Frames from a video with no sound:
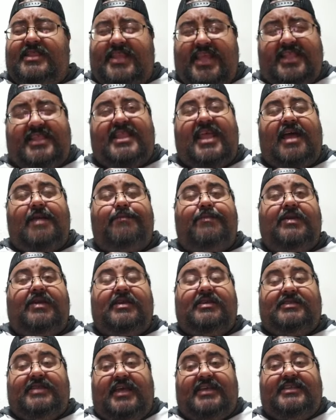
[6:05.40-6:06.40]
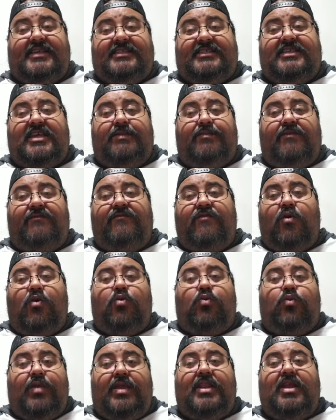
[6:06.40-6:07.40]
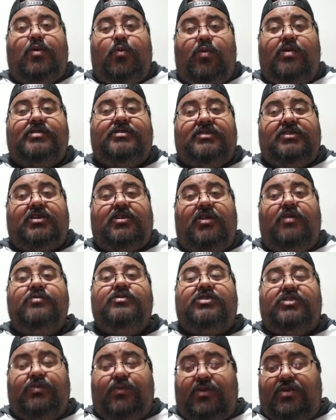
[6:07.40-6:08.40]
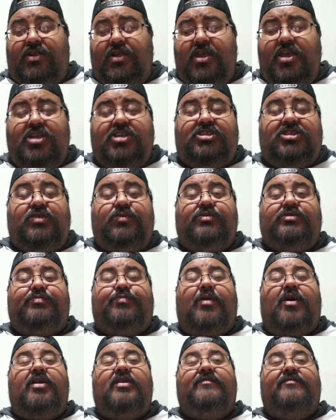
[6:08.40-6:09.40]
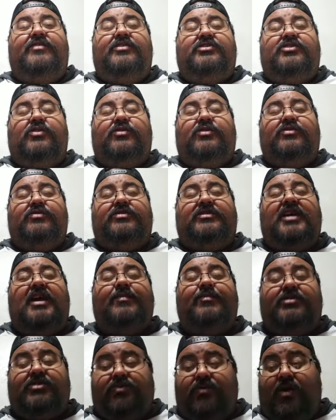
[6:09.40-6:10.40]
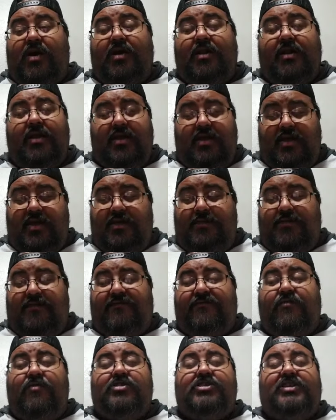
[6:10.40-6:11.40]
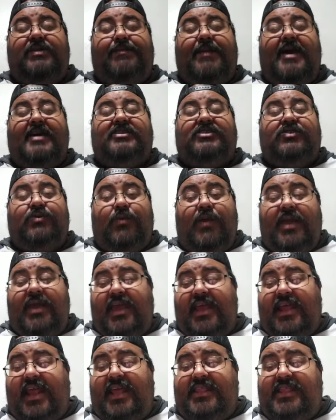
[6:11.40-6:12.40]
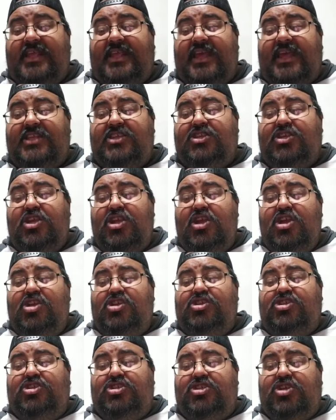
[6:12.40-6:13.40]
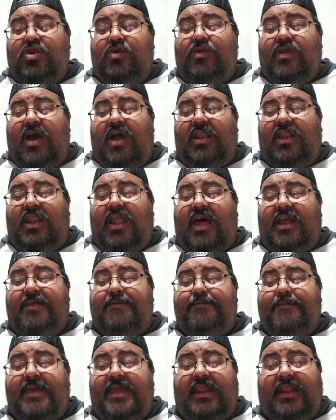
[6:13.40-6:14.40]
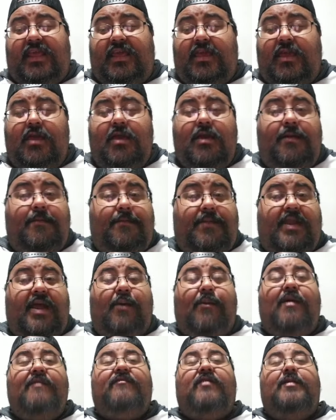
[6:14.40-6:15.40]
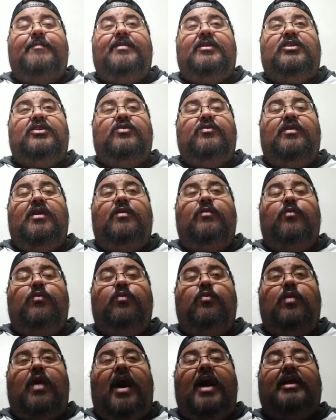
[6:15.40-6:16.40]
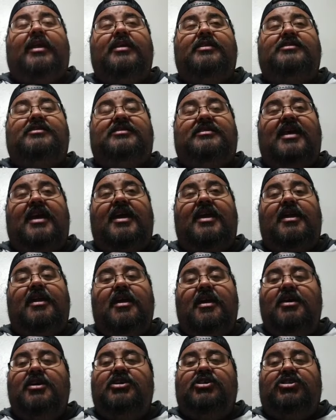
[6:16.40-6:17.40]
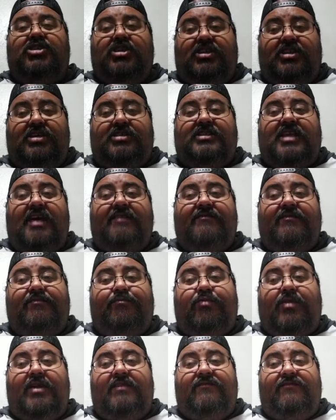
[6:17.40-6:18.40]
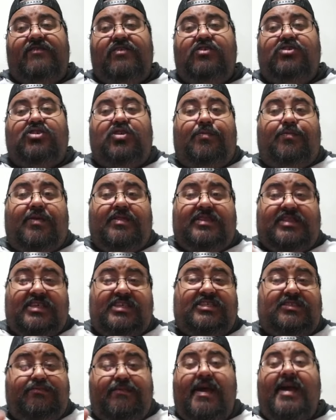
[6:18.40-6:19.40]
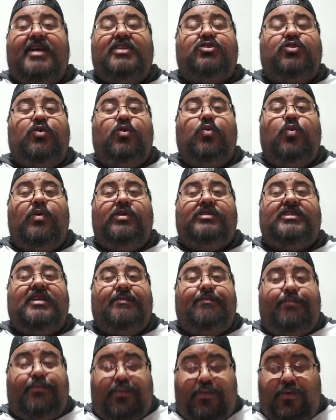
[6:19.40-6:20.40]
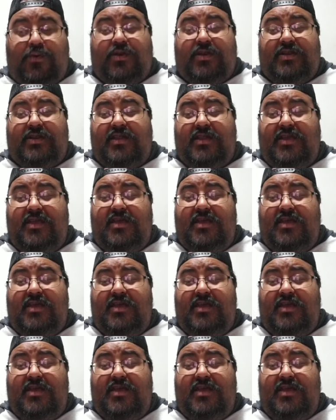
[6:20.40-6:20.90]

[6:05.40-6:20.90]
did that because as I said before, Rena was close to her. She was part of the Tokyo Cyber Squad before she passed away. And I think it showed a lot of meaning. But however, I mean, you know, I can say she does have a bright future, but this match was important.